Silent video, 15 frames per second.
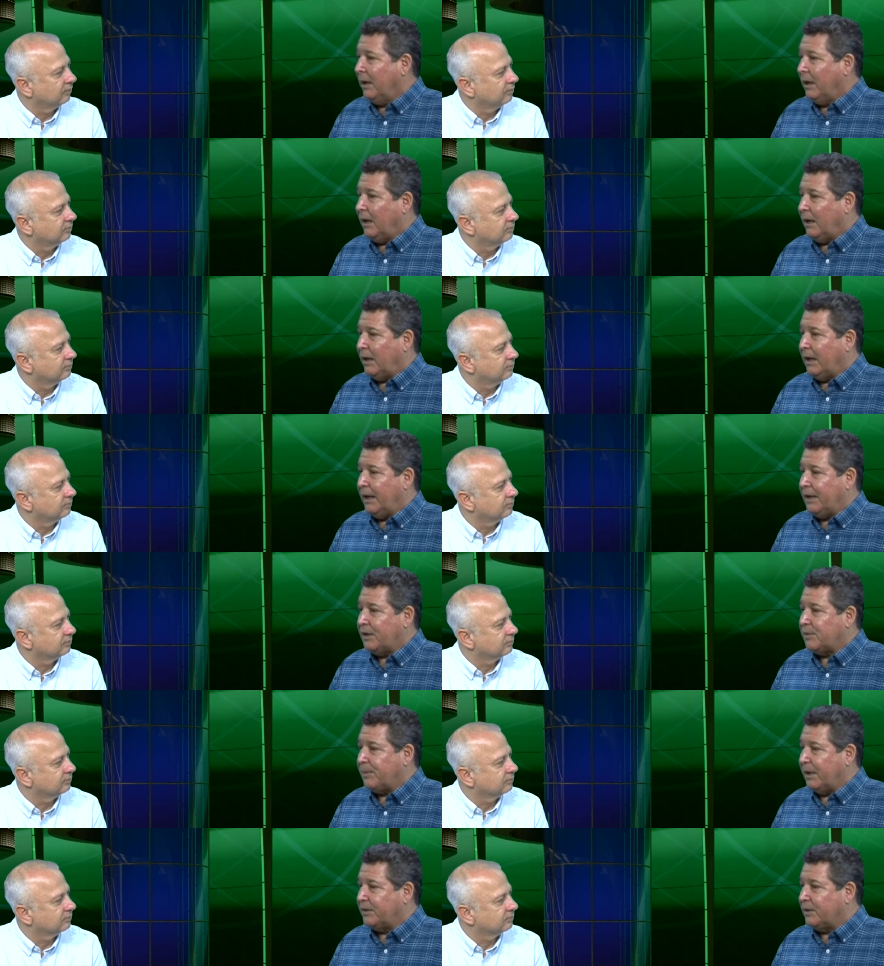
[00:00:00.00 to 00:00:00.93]
Speaker 1: uh, I
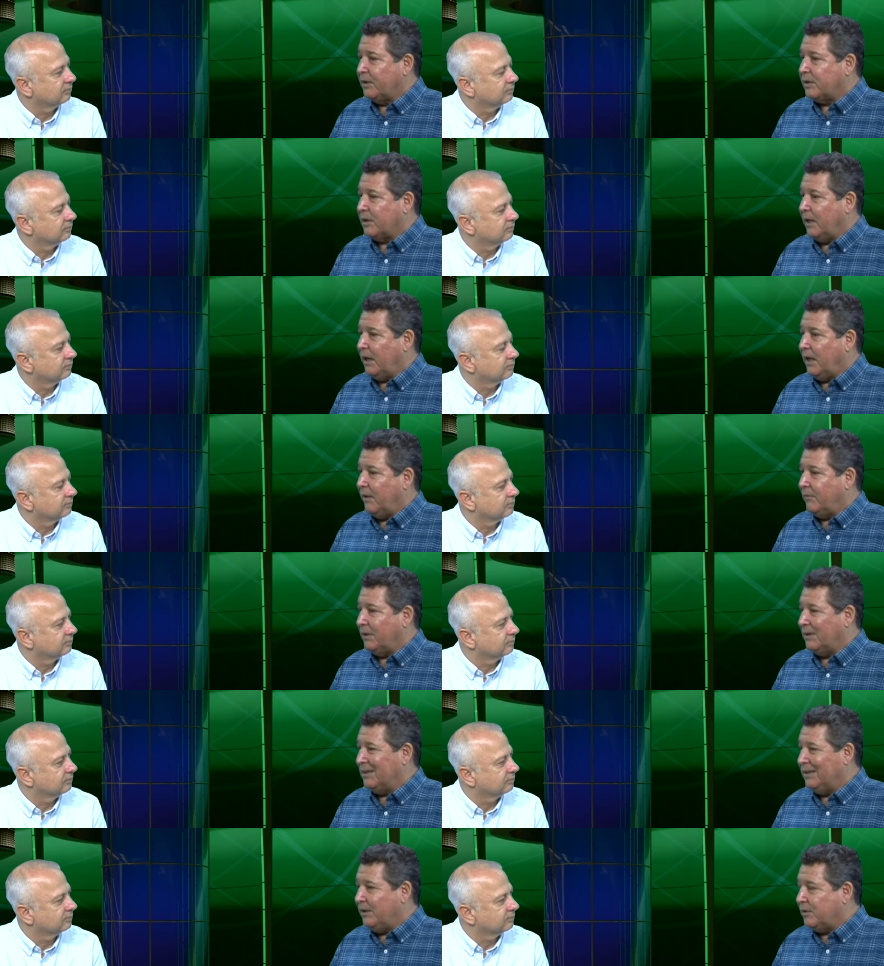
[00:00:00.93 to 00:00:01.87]
expect us to have
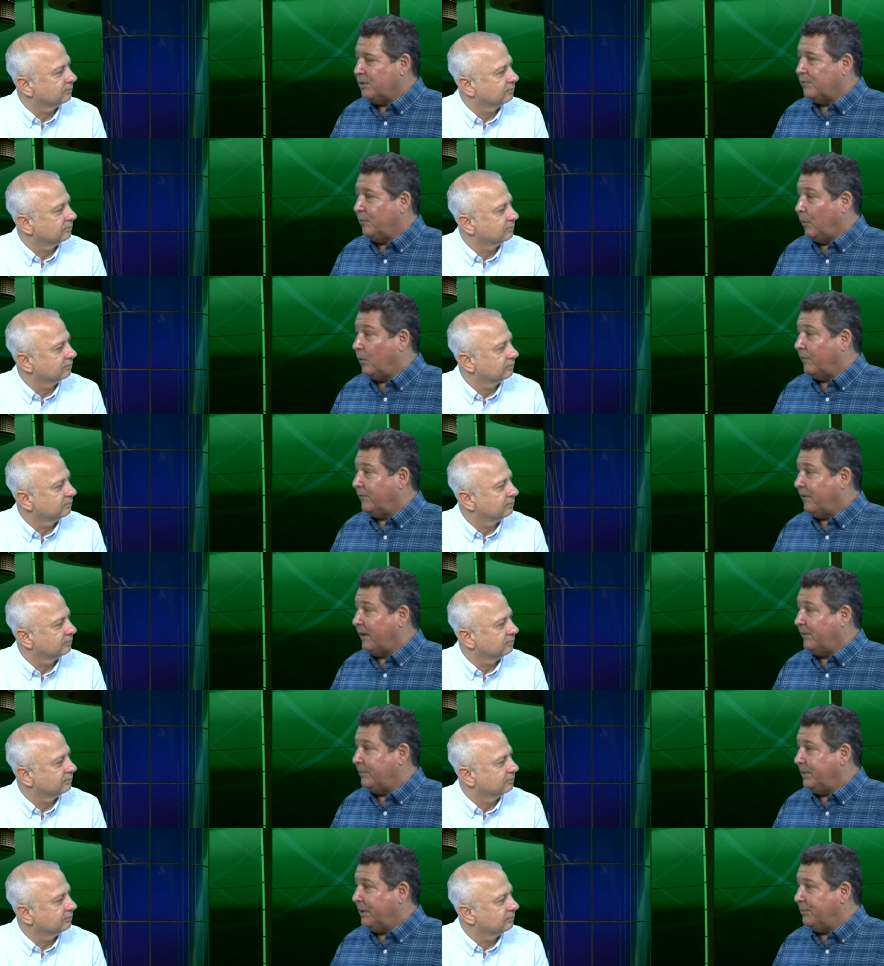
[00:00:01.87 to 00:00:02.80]
at least four or
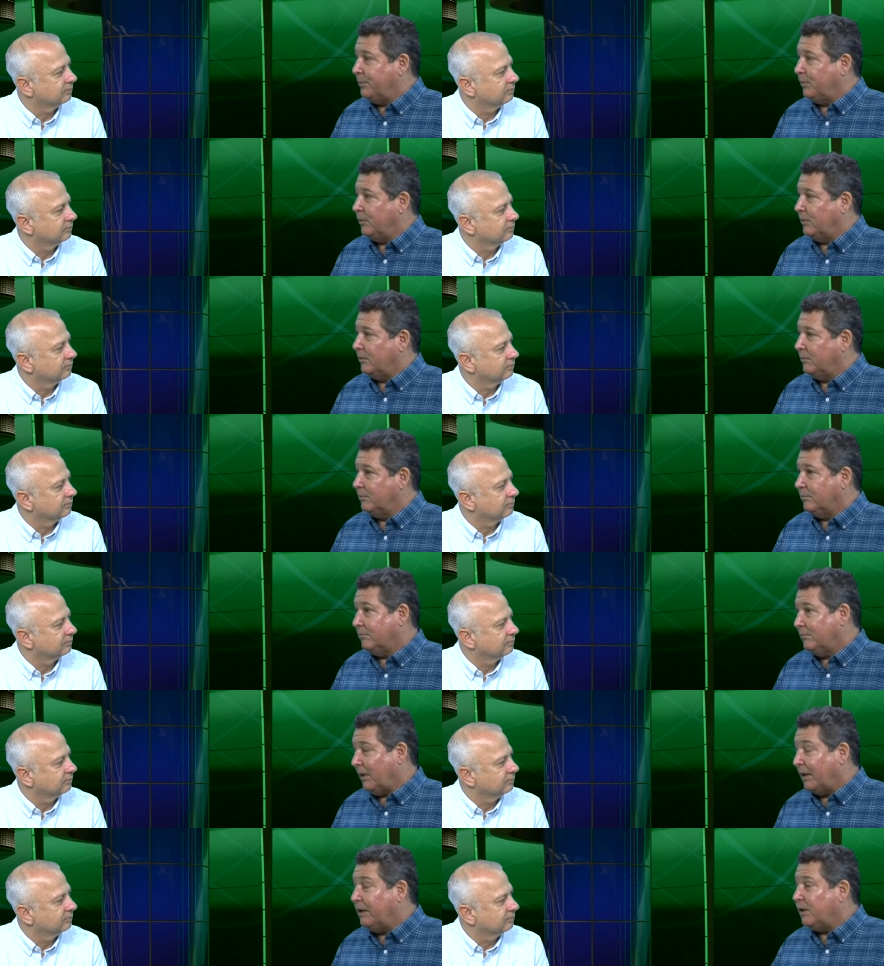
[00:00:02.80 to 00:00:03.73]
five people,
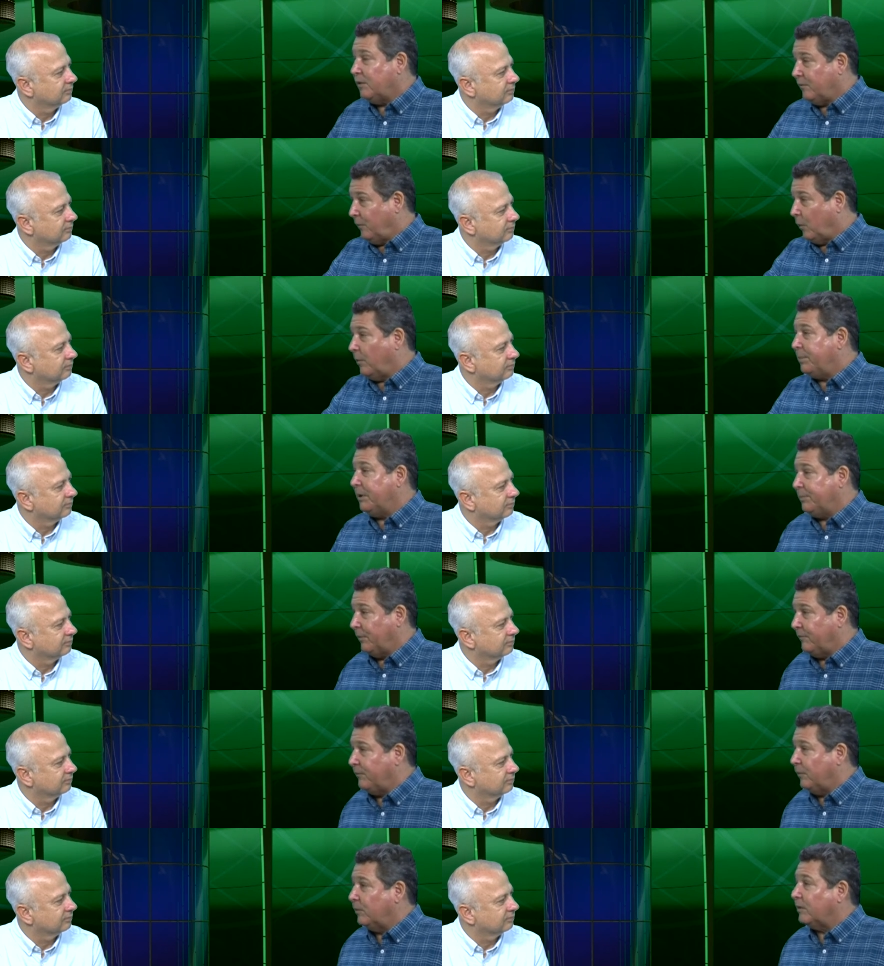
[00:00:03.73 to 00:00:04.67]
at least four people
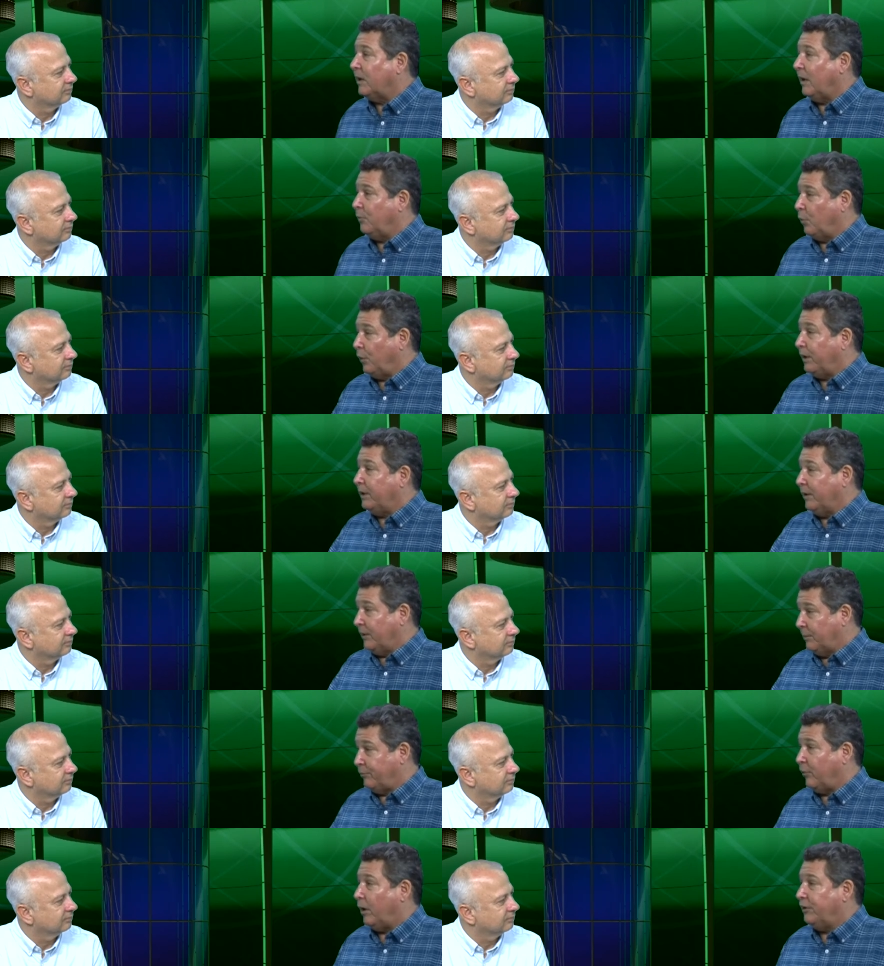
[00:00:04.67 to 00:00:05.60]
full-time working on
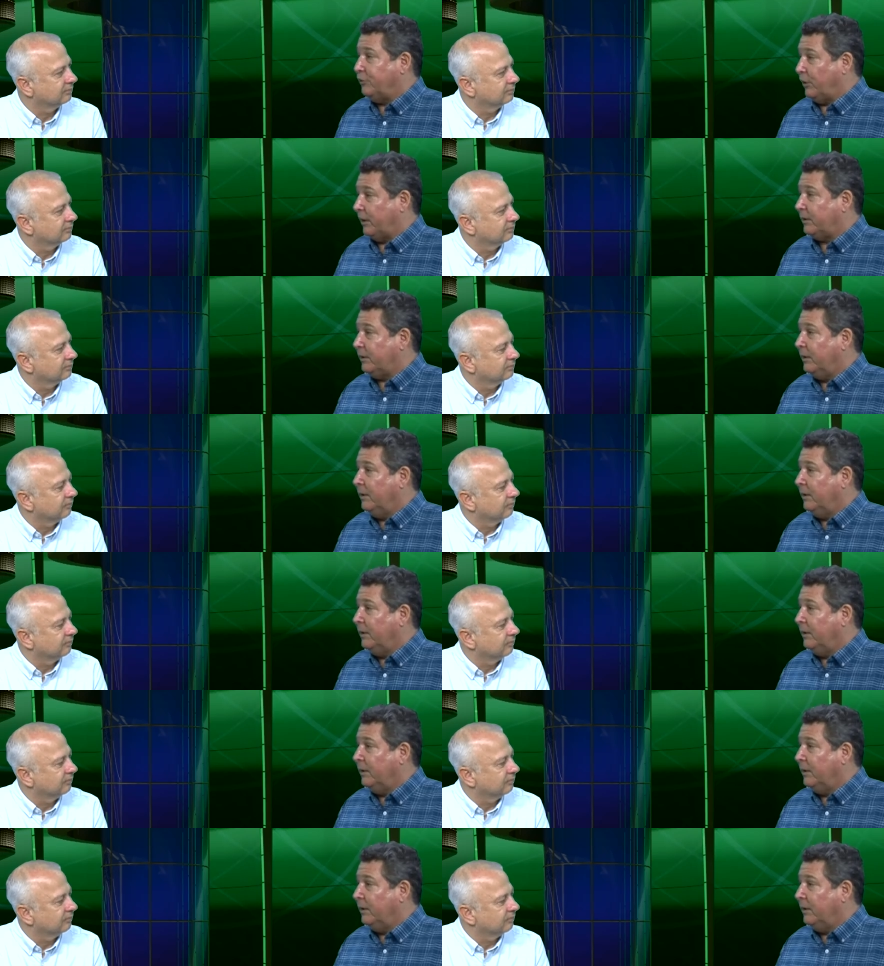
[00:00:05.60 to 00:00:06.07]
the project